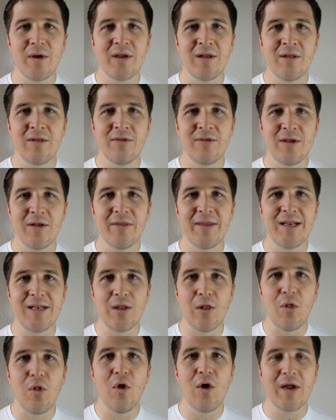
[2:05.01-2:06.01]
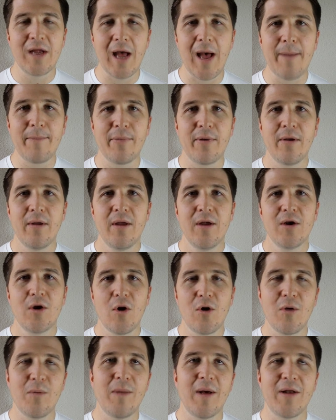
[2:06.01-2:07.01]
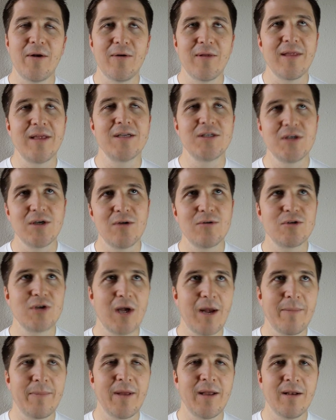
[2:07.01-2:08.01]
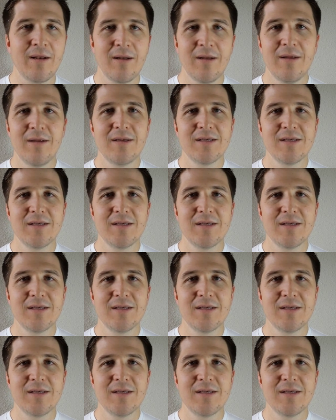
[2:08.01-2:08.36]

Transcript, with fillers: You'll, you'll need to look up cocoa butter unless you go shop at